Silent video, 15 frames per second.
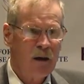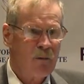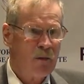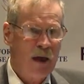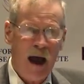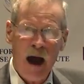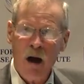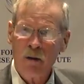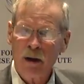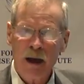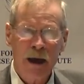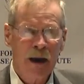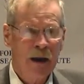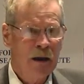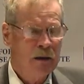without
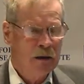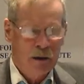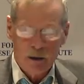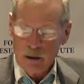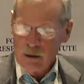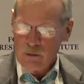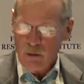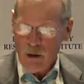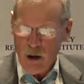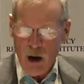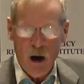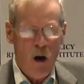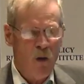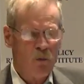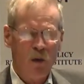any, with
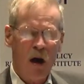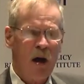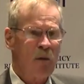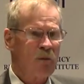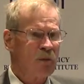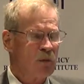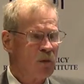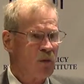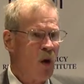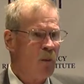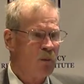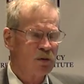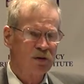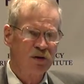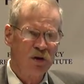
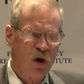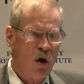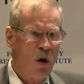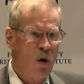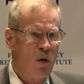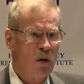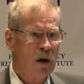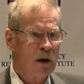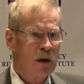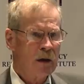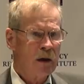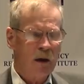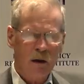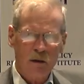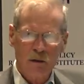almost no,
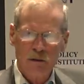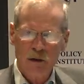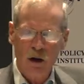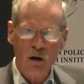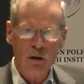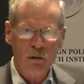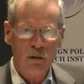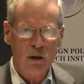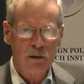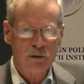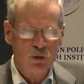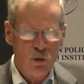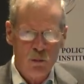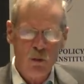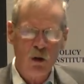
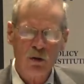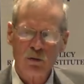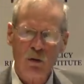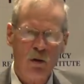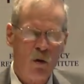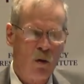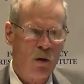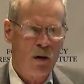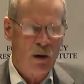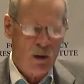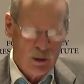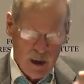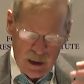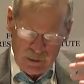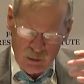tumult
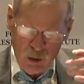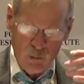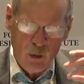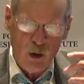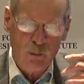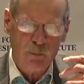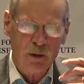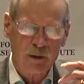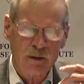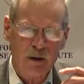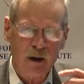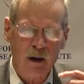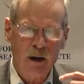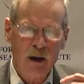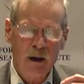or not tumult,
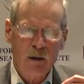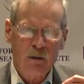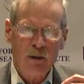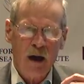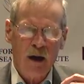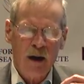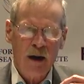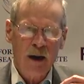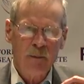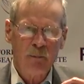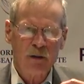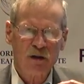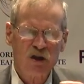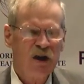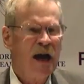but without any
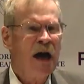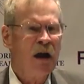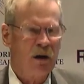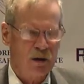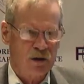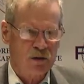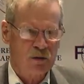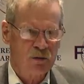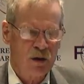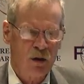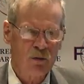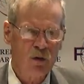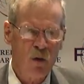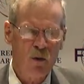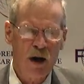challenge. You
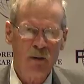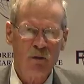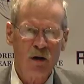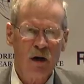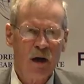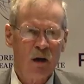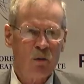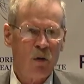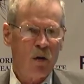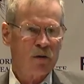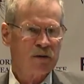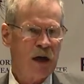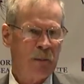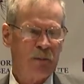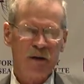know, no one ever
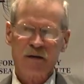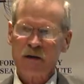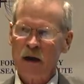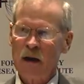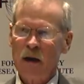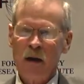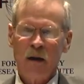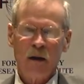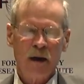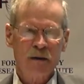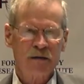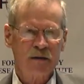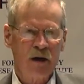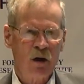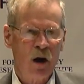rose up and said,
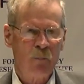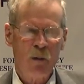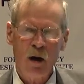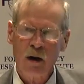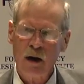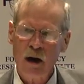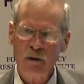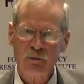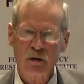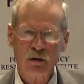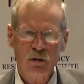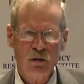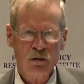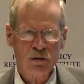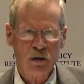let's tear up our
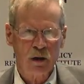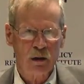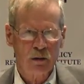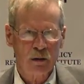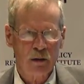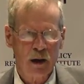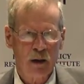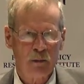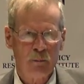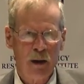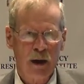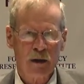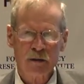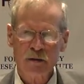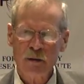Constitution and
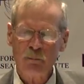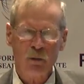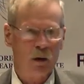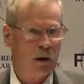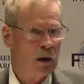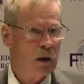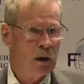make it simpler.